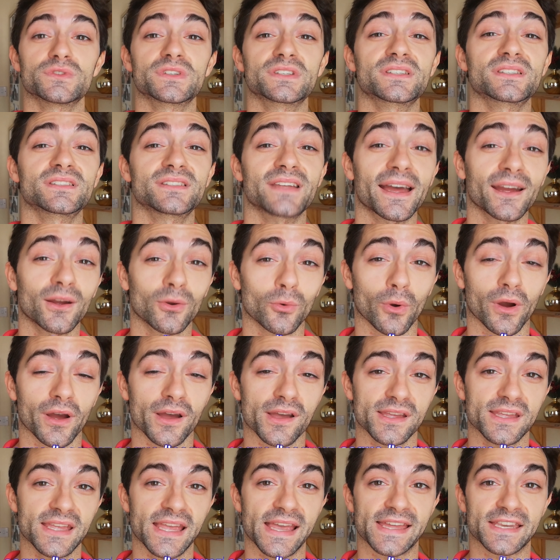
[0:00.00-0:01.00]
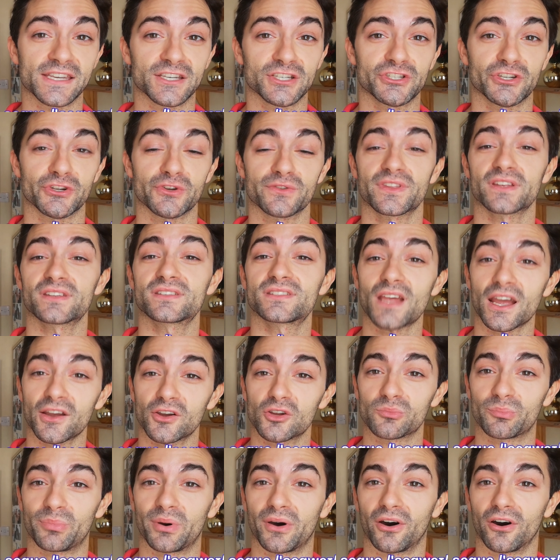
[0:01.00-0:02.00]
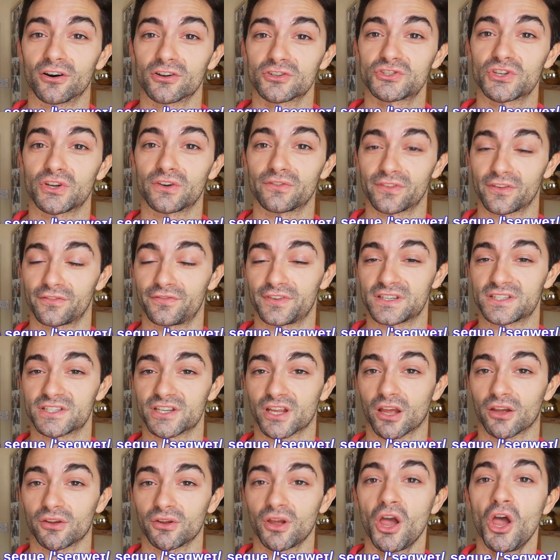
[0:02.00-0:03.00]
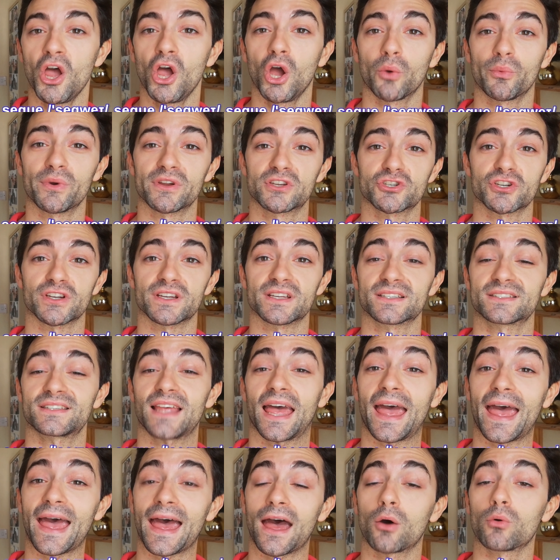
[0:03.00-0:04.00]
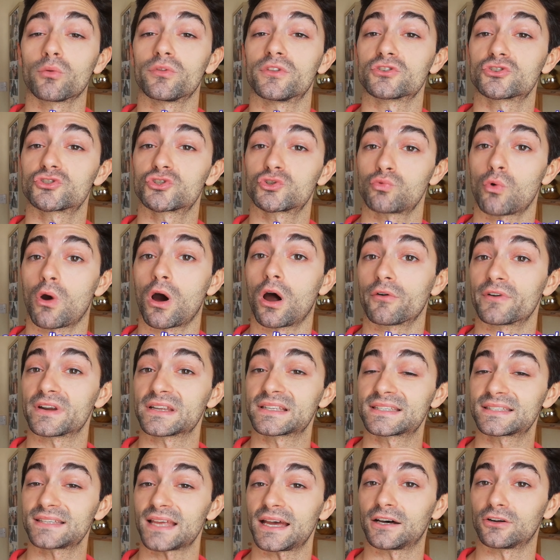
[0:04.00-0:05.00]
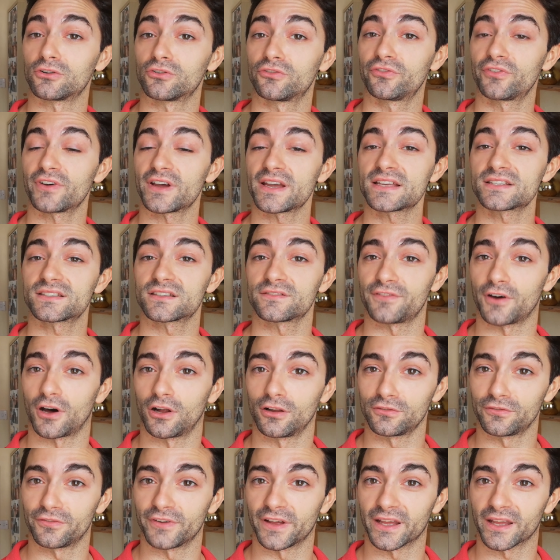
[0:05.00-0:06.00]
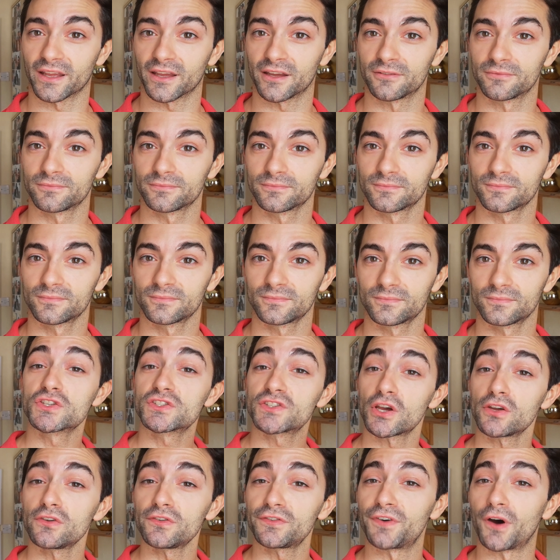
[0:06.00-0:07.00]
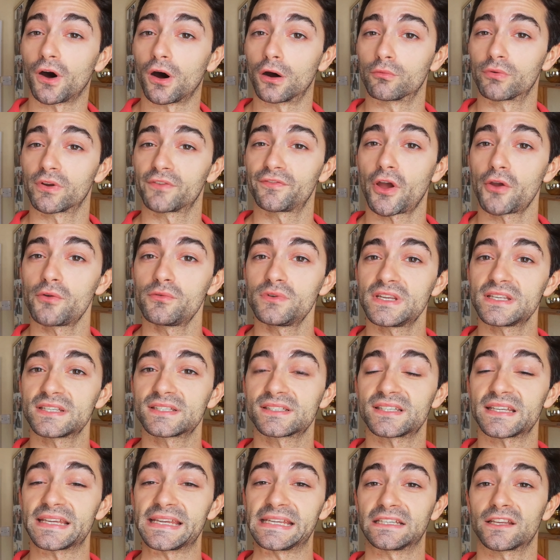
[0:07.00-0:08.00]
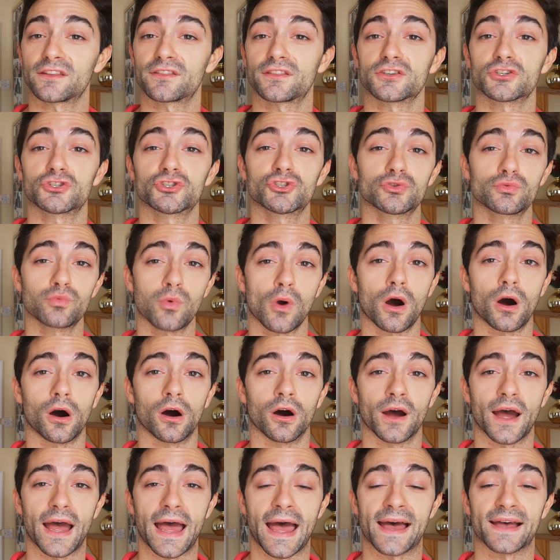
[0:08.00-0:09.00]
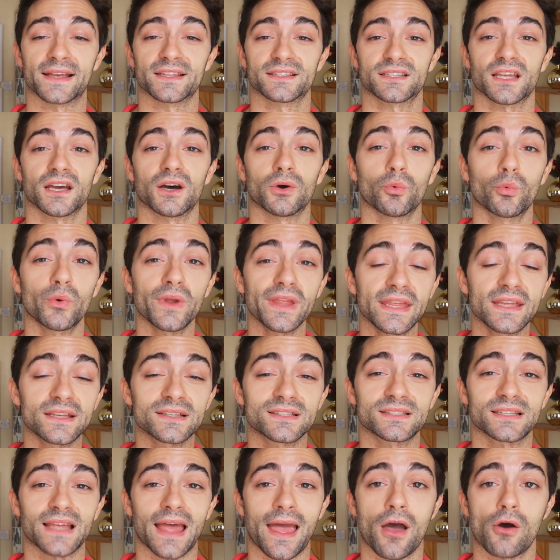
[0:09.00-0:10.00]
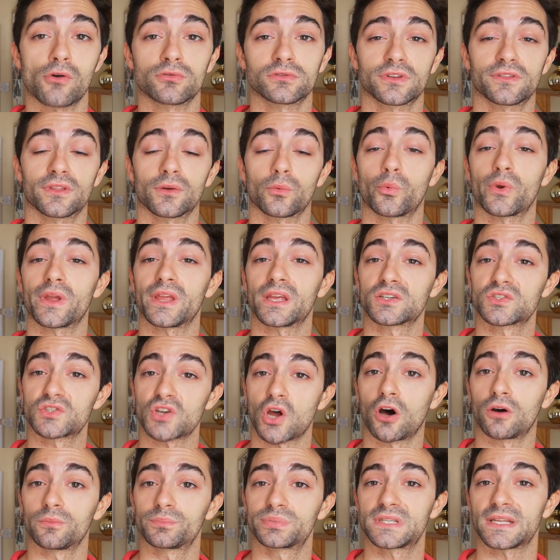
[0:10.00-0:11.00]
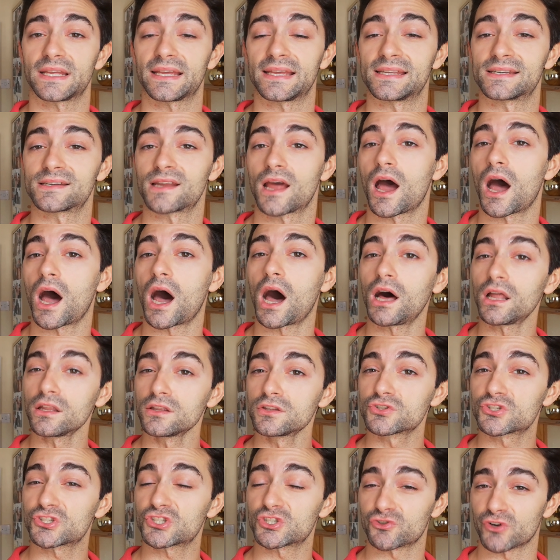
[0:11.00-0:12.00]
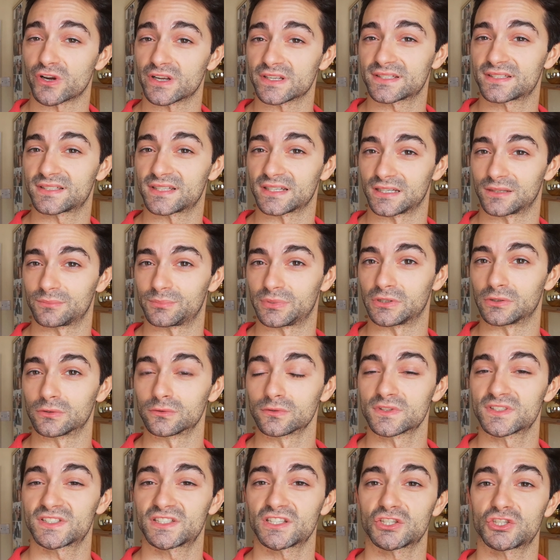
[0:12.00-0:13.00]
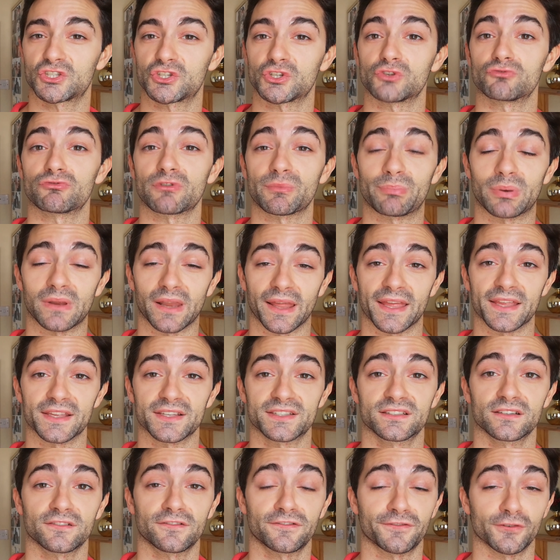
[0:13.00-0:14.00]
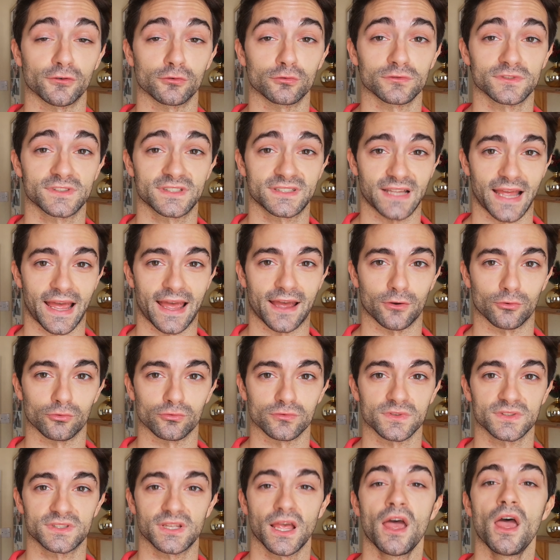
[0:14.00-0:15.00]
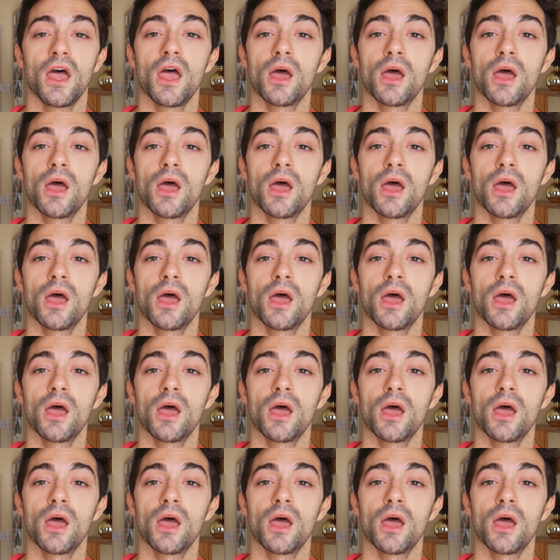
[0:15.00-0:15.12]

segue into the second part of the video, which is how the schwa itself is evolving. So far, we've only seen the schwa as a weak sound that we adopt in unstressed syllables to replace full sounds,